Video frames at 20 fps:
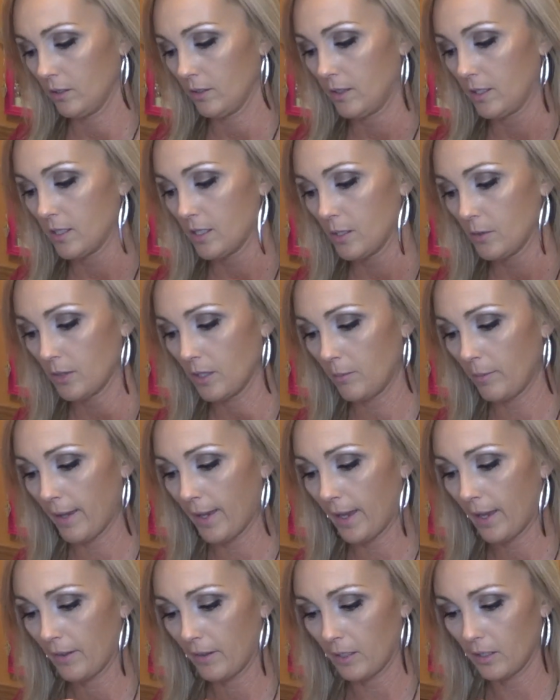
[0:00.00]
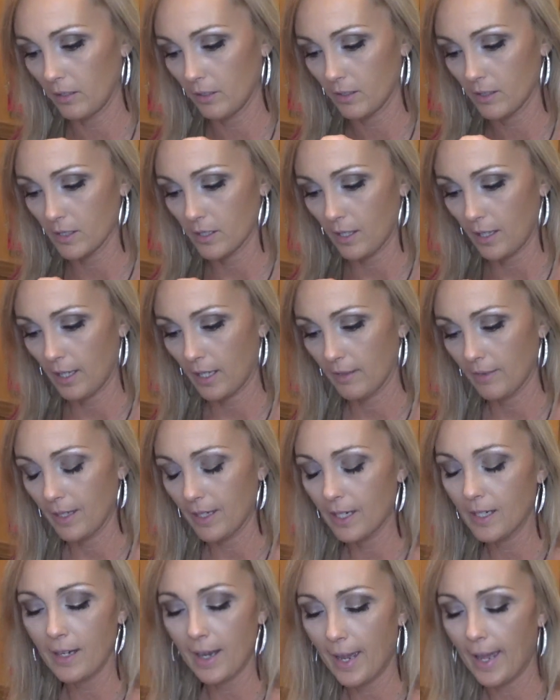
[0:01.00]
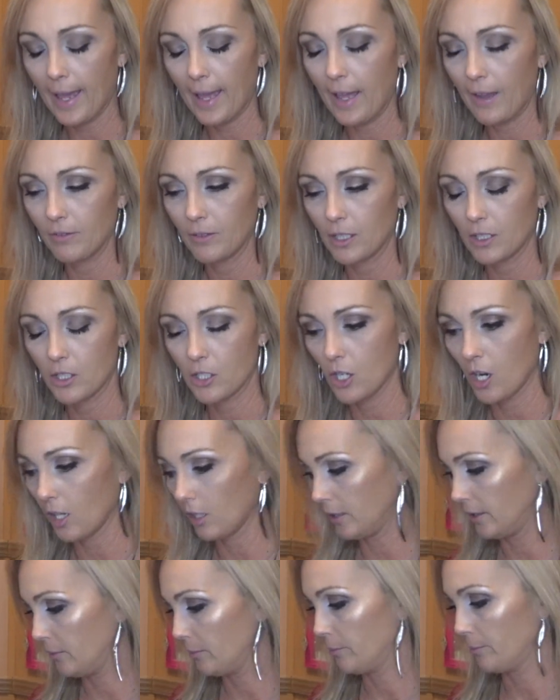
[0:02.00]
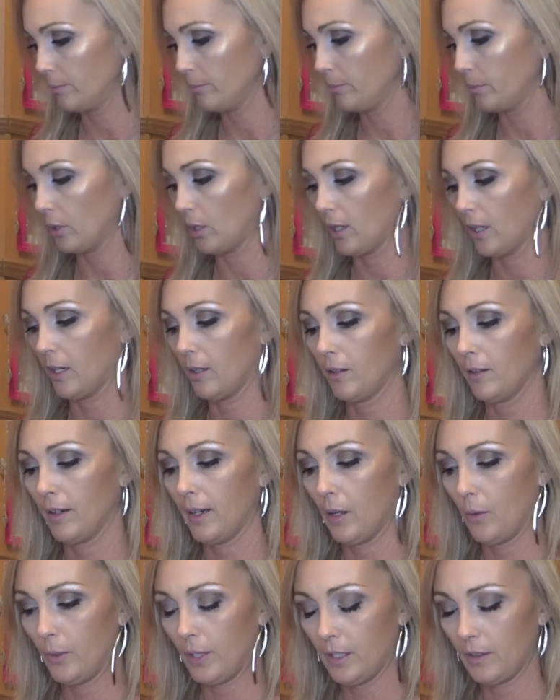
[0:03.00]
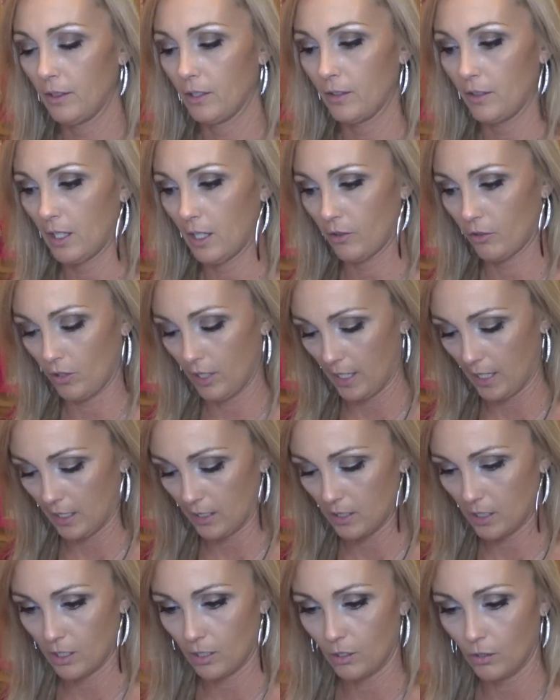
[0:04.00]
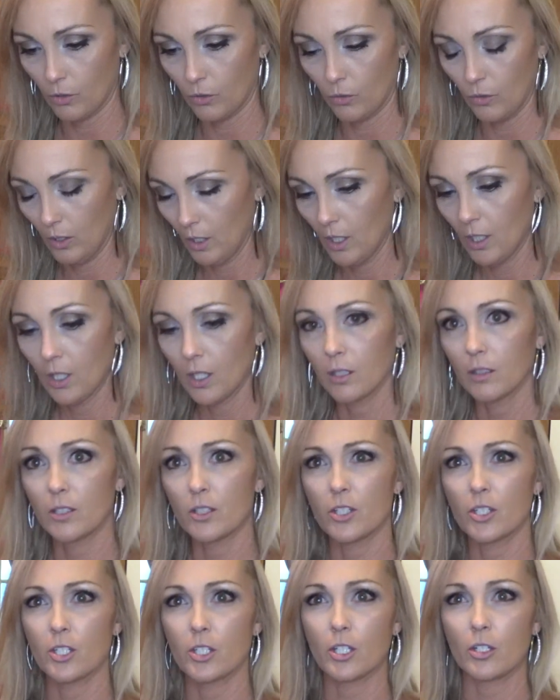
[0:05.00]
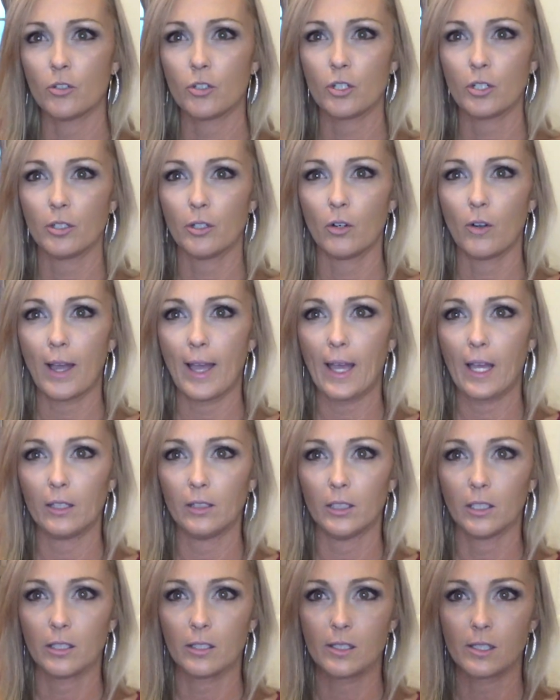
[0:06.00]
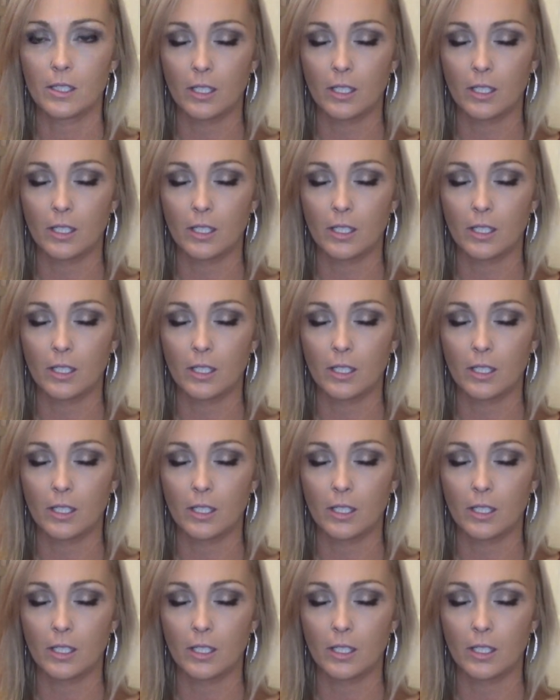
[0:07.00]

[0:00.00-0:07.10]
this is what the palette looks like. They didn't have the chocolate bar, and I went in there the other day too. It just shows you little eye looks